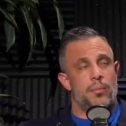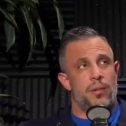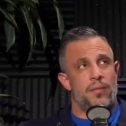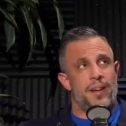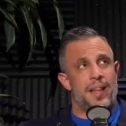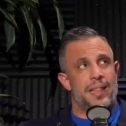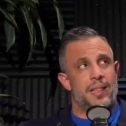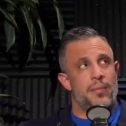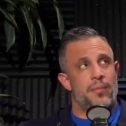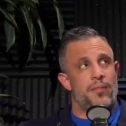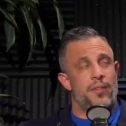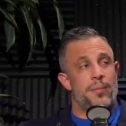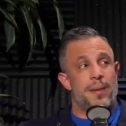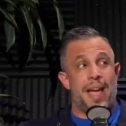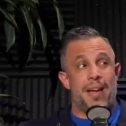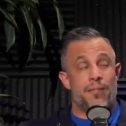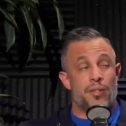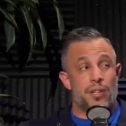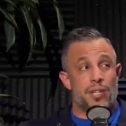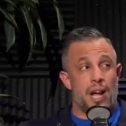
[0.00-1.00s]
prevent them from
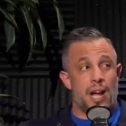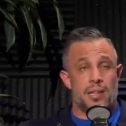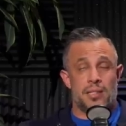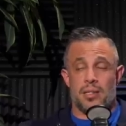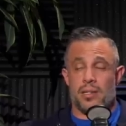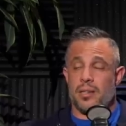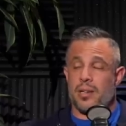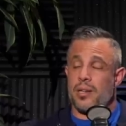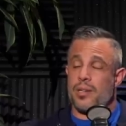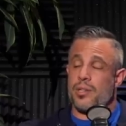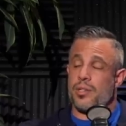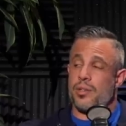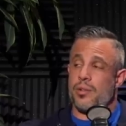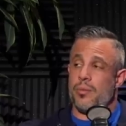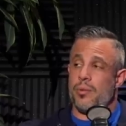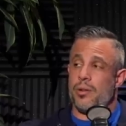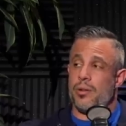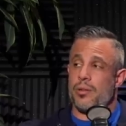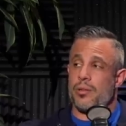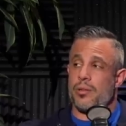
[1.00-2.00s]
advertising to
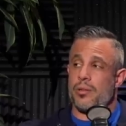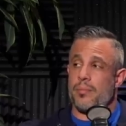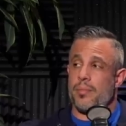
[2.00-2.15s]
consumers.